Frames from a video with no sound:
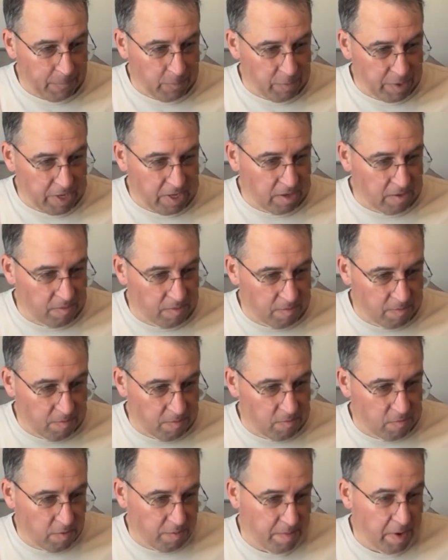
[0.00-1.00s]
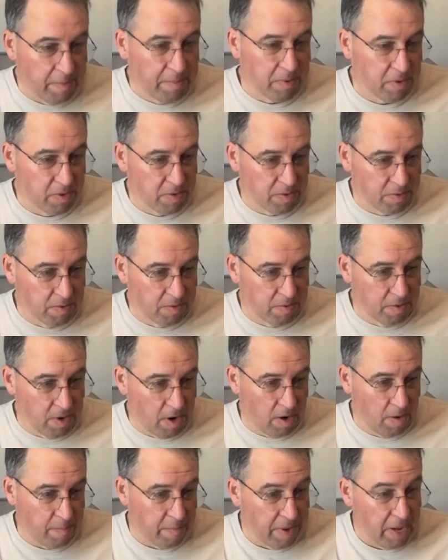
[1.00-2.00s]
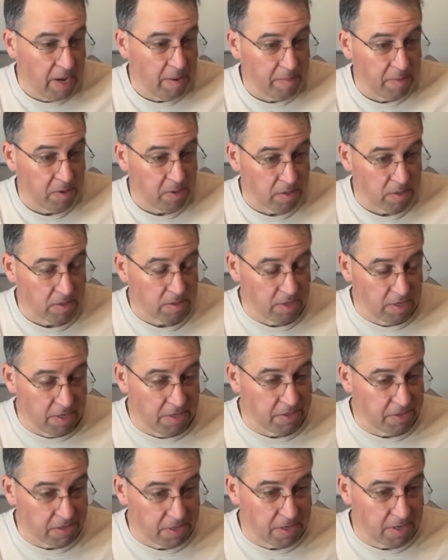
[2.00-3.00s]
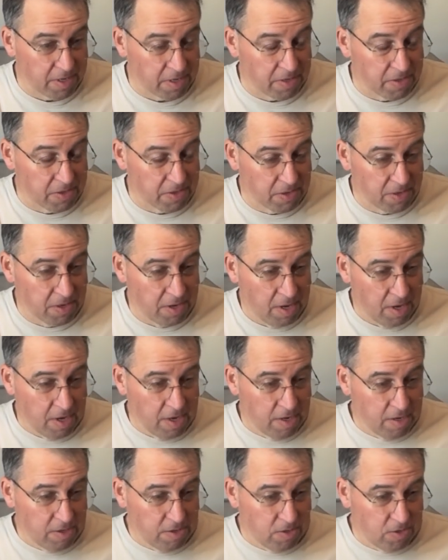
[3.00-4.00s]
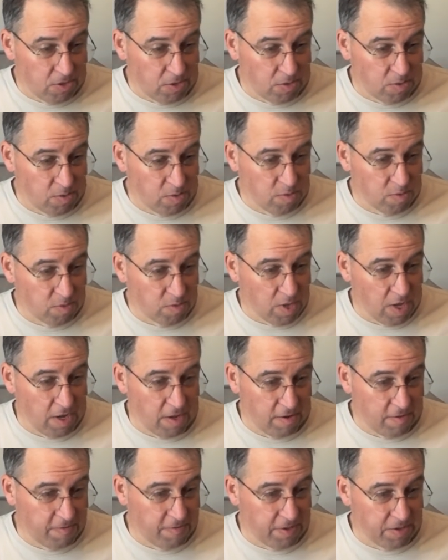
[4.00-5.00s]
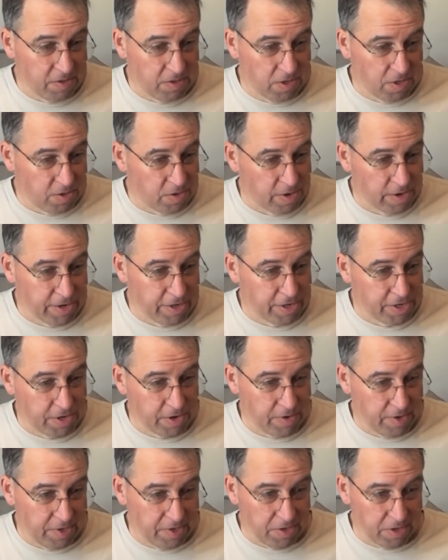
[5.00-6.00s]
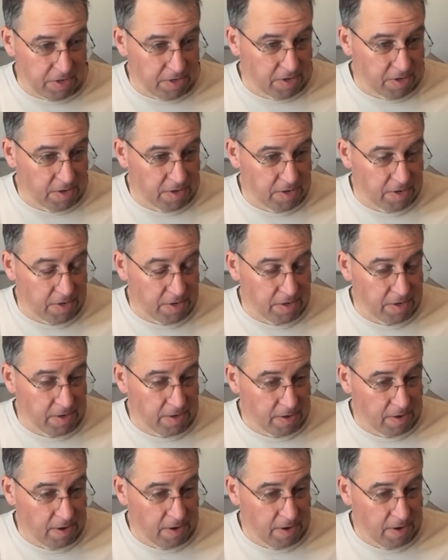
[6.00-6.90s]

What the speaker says: We can remember our mammal instincts to love and to nurture and to herd.